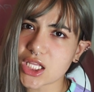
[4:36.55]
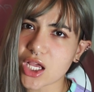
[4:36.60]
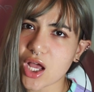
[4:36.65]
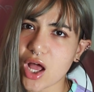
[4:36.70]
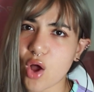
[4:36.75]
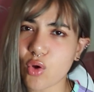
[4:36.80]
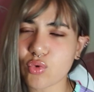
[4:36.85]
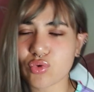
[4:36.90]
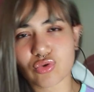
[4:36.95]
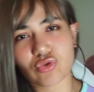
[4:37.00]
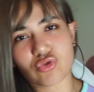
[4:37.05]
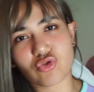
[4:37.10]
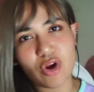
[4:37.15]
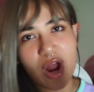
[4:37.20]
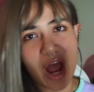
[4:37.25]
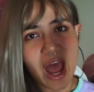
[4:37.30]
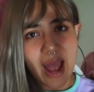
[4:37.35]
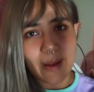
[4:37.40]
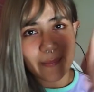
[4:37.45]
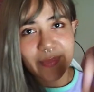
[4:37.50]
Don't
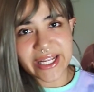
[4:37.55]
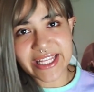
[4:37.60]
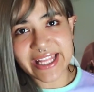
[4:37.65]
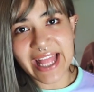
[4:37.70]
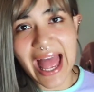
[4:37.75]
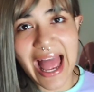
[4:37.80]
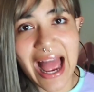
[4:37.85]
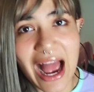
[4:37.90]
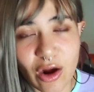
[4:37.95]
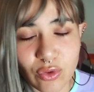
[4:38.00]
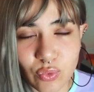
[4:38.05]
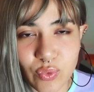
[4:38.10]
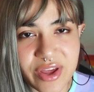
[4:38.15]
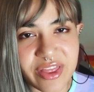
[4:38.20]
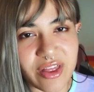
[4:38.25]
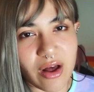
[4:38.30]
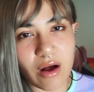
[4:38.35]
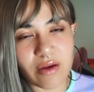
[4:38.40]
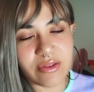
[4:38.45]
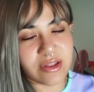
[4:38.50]
drag me down
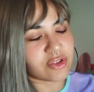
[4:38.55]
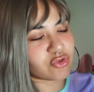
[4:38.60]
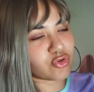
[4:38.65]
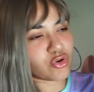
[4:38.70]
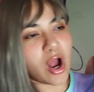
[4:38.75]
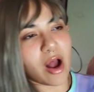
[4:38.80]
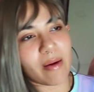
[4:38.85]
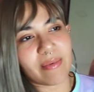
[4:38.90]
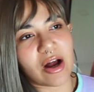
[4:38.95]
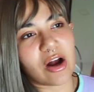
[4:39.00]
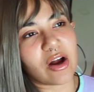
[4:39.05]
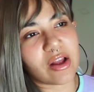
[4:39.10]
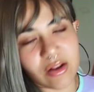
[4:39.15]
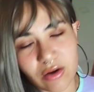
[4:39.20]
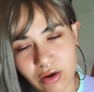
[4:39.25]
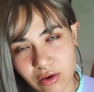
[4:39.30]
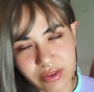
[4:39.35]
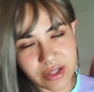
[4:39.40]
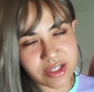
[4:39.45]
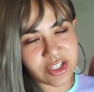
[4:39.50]
with all the drama and
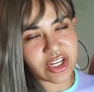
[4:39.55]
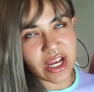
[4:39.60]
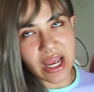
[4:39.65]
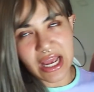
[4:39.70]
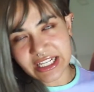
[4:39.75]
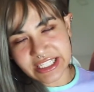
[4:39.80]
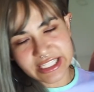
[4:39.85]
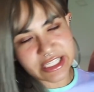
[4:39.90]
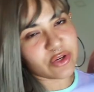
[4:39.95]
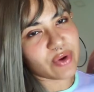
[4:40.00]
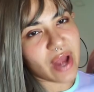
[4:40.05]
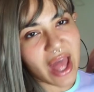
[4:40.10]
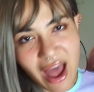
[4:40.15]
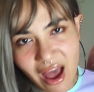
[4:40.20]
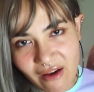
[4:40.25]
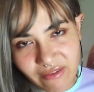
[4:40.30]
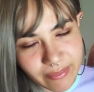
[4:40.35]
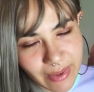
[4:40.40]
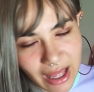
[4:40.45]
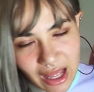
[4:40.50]
all the shades you
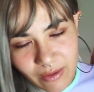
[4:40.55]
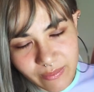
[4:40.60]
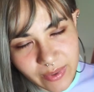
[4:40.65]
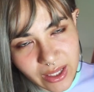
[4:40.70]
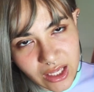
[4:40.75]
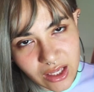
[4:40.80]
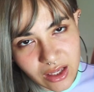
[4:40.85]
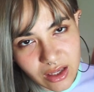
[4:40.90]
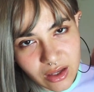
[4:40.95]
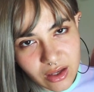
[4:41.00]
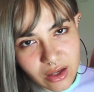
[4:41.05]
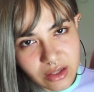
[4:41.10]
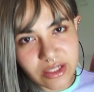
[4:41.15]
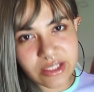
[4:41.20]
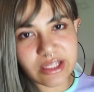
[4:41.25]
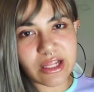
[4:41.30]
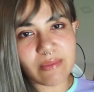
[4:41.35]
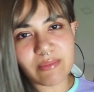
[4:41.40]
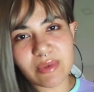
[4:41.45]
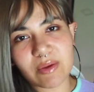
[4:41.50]
have about me.
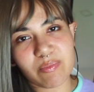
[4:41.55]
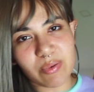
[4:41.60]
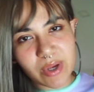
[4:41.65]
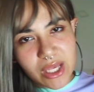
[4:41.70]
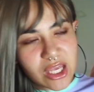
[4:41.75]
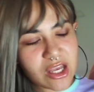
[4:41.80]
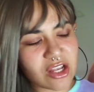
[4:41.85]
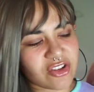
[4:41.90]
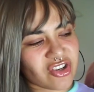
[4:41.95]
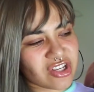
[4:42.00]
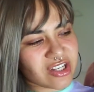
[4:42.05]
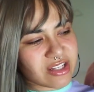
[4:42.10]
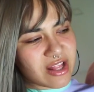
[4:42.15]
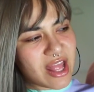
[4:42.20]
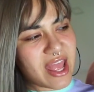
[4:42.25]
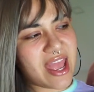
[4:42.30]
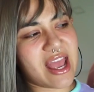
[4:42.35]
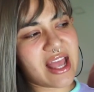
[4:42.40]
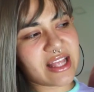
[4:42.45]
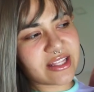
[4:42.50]
Just let me be and just
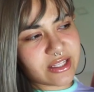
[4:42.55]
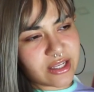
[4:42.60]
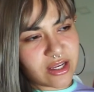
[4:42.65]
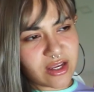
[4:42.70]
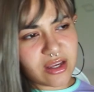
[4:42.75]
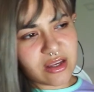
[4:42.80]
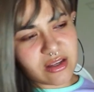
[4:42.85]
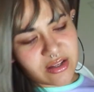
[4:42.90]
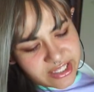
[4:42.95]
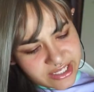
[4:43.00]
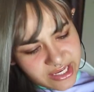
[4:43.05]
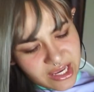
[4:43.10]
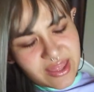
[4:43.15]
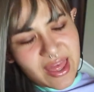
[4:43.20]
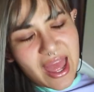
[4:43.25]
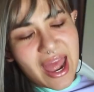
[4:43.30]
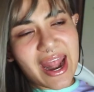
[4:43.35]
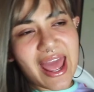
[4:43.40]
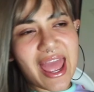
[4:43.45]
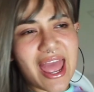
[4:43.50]
dance. You see
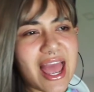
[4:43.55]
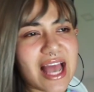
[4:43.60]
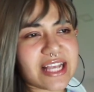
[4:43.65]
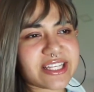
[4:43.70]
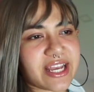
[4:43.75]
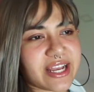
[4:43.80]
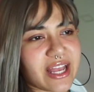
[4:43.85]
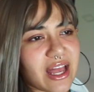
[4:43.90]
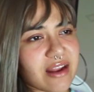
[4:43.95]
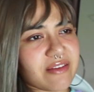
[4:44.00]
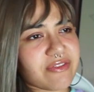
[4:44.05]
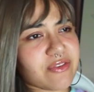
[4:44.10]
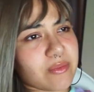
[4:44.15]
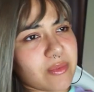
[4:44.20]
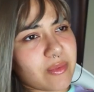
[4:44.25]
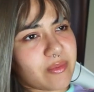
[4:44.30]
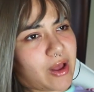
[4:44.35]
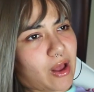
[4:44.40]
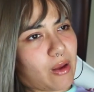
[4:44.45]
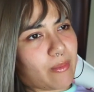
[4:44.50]
that ass? I got it from
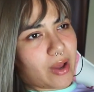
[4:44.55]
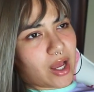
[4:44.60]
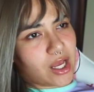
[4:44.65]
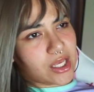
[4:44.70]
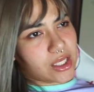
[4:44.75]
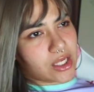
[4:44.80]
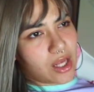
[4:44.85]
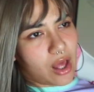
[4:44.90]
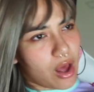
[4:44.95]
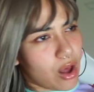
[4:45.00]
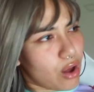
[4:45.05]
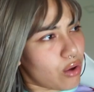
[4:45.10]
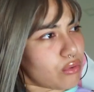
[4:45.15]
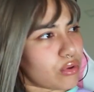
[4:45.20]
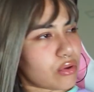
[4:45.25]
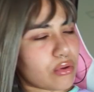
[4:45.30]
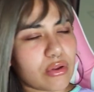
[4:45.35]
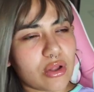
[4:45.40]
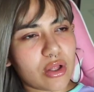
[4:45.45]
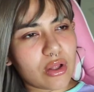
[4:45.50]
my mama, you
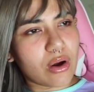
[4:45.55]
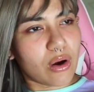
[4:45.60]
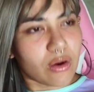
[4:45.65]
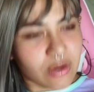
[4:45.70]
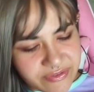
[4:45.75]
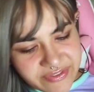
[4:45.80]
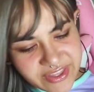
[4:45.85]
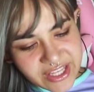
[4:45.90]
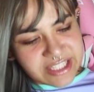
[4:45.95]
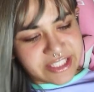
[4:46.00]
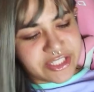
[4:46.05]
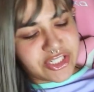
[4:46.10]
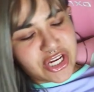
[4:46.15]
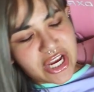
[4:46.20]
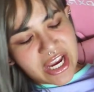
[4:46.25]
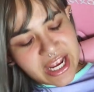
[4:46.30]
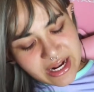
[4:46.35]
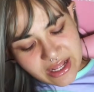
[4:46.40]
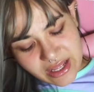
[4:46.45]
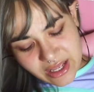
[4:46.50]
know? All of this
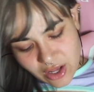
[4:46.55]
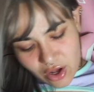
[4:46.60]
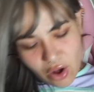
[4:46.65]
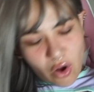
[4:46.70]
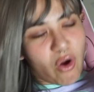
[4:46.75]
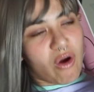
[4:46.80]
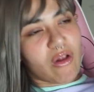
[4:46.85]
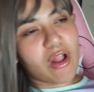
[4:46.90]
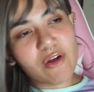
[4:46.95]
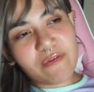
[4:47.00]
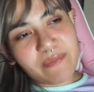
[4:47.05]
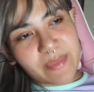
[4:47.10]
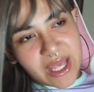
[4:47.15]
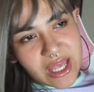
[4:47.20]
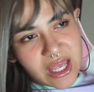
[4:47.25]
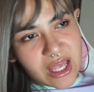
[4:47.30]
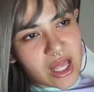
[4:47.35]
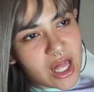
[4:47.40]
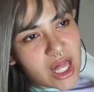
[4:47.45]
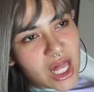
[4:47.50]
shit. All of
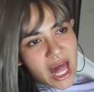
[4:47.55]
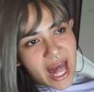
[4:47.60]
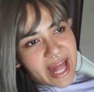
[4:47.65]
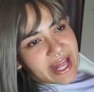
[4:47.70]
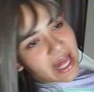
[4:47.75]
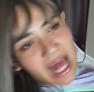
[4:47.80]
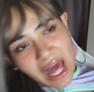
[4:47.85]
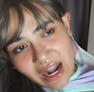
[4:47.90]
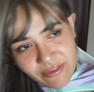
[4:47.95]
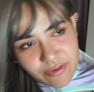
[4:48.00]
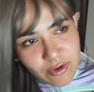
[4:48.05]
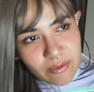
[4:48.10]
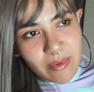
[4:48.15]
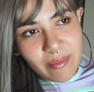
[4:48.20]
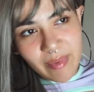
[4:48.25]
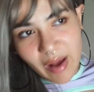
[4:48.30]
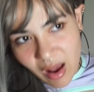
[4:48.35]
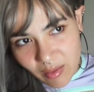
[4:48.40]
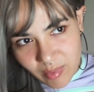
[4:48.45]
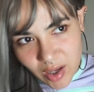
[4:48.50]
me, I got it
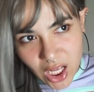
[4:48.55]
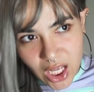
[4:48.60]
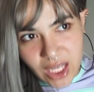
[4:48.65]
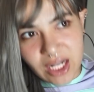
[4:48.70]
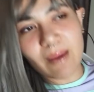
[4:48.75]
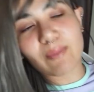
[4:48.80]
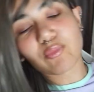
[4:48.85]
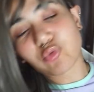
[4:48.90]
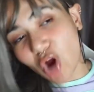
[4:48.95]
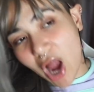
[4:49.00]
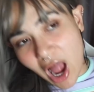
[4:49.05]
from my mama.